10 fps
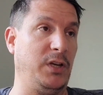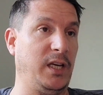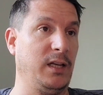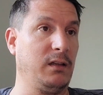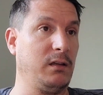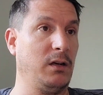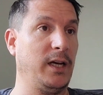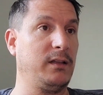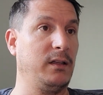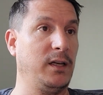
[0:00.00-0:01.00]
can
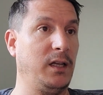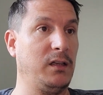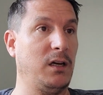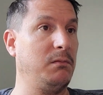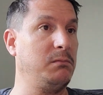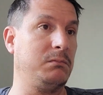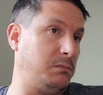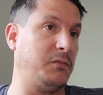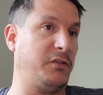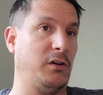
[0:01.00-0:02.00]
collect the data
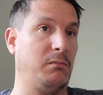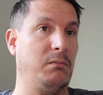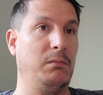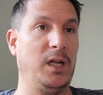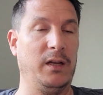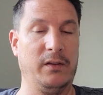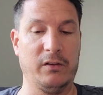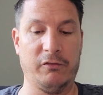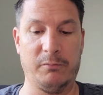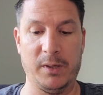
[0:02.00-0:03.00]
from millions
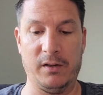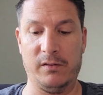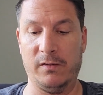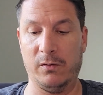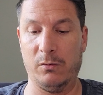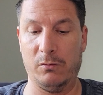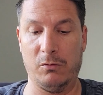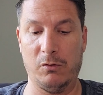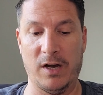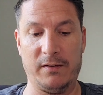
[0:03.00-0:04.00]
of patients
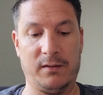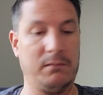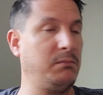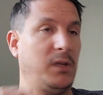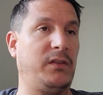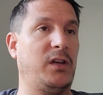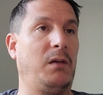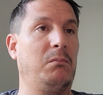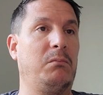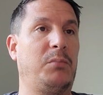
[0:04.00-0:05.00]
who had the
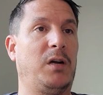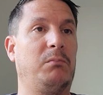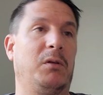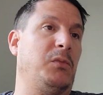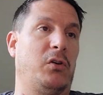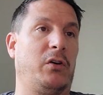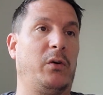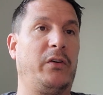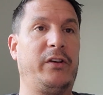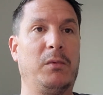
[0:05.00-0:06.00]
same problem
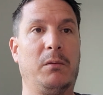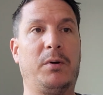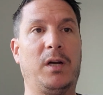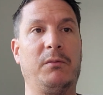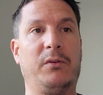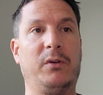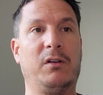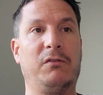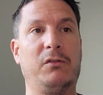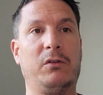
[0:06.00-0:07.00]
or similar problems with the
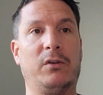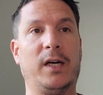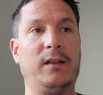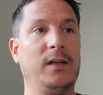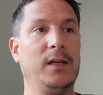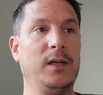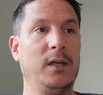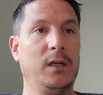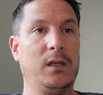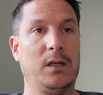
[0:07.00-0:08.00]
foot, right?
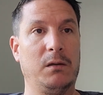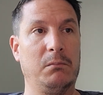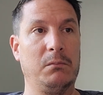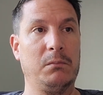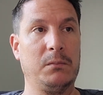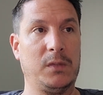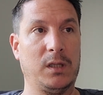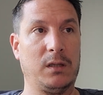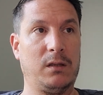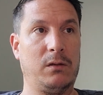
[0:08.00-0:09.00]

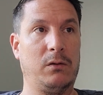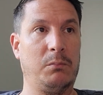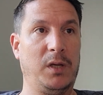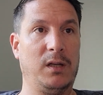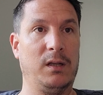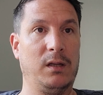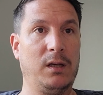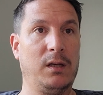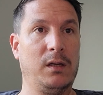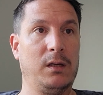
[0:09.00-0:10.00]
That could be then
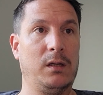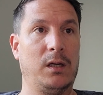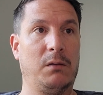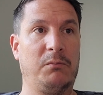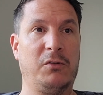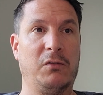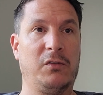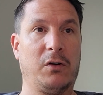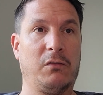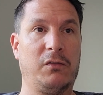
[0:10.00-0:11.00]
helpful
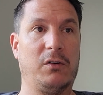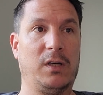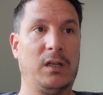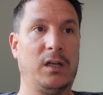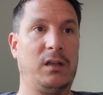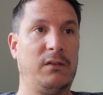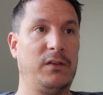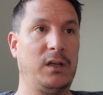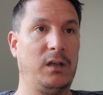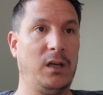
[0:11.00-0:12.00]
for
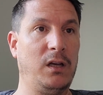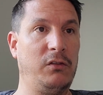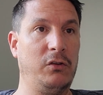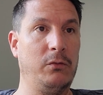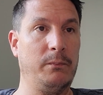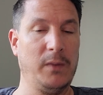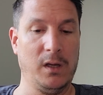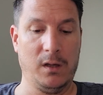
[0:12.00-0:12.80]
identifying the issue.